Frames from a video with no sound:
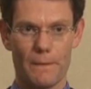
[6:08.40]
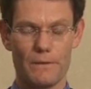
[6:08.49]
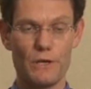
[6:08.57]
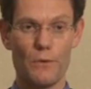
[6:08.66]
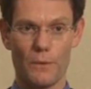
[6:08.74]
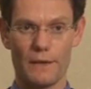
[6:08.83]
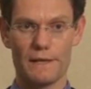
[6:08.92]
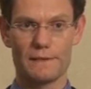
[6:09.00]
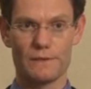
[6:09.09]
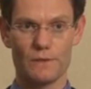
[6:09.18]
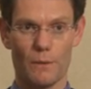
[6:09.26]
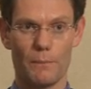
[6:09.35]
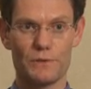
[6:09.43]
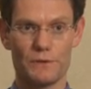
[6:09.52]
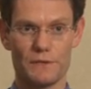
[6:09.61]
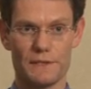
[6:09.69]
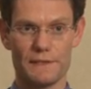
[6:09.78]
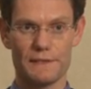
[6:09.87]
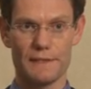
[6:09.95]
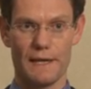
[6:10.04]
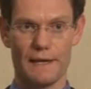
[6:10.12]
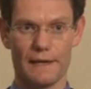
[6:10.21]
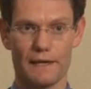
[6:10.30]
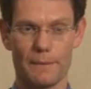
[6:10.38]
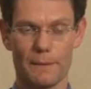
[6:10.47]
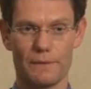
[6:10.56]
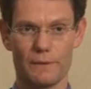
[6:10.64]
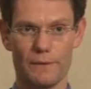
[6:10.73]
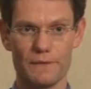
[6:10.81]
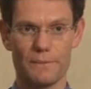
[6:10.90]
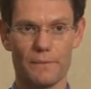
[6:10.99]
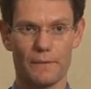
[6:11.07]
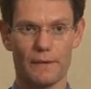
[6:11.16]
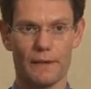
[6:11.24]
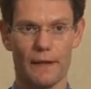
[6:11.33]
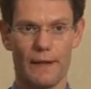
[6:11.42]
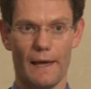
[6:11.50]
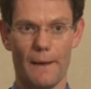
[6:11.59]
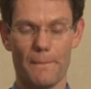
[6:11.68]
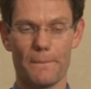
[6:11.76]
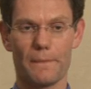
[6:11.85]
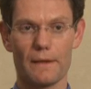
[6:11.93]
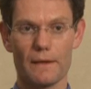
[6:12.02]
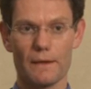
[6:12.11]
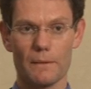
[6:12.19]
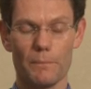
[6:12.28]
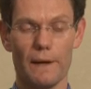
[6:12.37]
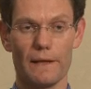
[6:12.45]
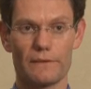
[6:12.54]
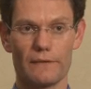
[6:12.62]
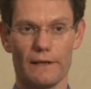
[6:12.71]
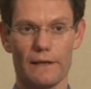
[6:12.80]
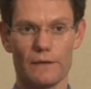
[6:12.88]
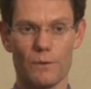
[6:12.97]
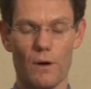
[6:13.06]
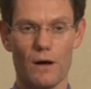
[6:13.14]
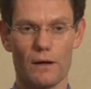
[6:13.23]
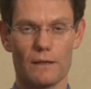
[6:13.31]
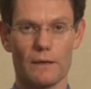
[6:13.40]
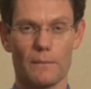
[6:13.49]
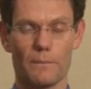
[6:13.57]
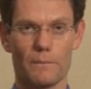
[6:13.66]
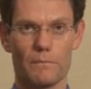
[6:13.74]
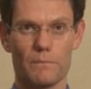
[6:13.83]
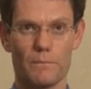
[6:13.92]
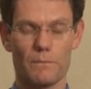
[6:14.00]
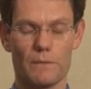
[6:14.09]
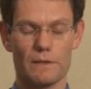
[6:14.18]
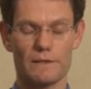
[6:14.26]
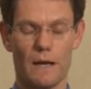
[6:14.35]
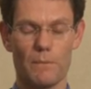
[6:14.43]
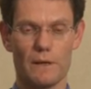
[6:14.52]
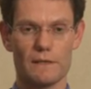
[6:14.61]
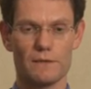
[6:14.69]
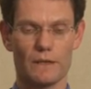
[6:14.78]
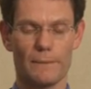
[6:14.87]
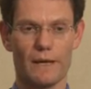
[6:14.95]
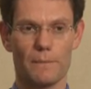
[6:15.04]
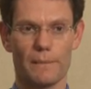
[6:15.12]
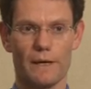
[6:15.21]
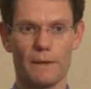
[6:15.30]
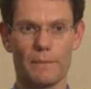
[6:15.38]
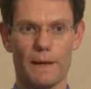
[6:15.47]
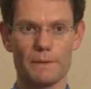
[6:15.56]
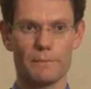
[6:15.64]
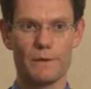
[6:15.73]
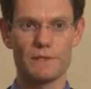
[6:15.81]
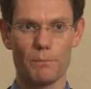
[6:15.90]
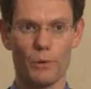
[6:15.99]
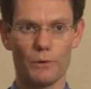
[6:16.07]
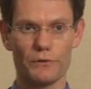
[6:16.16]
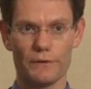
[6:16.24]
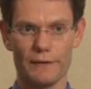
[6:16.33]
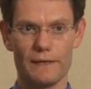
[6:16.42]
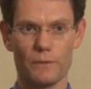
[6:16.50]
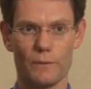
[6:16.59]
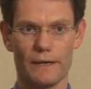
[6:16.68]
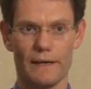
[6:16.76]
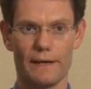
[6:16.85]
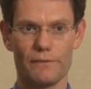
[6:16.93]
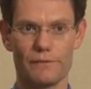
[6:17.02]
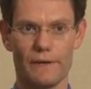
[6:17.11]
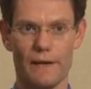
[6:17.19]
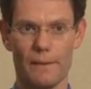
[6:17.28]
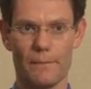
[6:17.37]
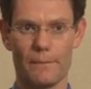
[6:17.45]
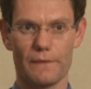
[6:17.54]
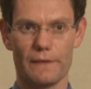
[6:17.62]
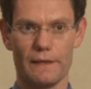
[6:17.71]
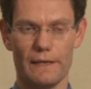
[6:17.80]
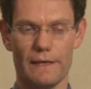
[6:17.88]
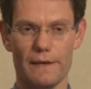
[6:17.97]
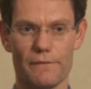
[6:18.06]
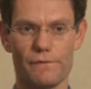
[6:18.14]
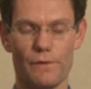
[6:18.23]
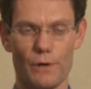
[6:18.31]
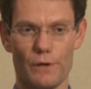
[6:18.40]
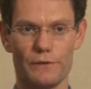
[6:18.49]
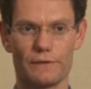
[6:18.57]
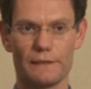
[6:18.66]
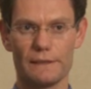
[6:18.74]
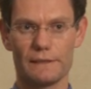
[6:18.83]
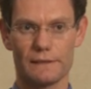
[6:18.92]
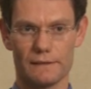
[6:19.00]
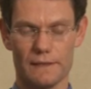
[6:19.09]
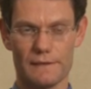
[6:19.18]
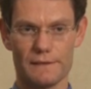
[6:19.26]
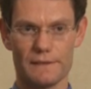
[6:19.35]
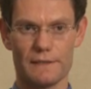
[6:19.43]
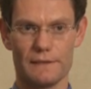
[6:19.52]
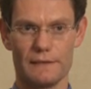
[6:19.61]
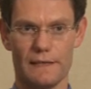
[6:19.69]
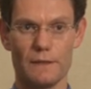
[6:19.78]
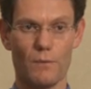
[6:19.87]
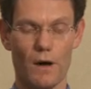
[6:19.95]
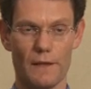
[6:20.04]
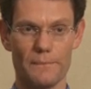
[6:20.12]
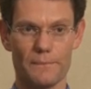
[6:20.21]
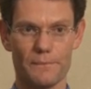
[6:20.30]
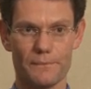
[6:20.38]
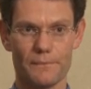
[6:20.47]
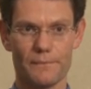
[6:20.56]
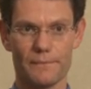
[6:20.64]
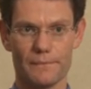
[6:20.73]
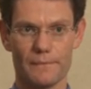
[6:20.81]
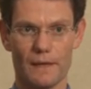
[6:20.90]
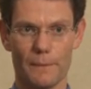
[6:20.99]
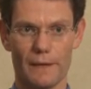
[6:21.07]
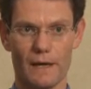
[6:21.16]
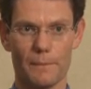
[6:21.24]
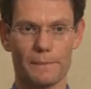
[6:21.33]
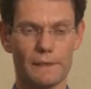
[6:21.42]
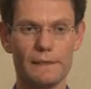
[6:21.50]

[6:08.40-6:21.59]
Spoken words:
new license opportunities coming up in the region, but there are some still coming up. Perhaps most importantly, we have the third license in Iran coming up,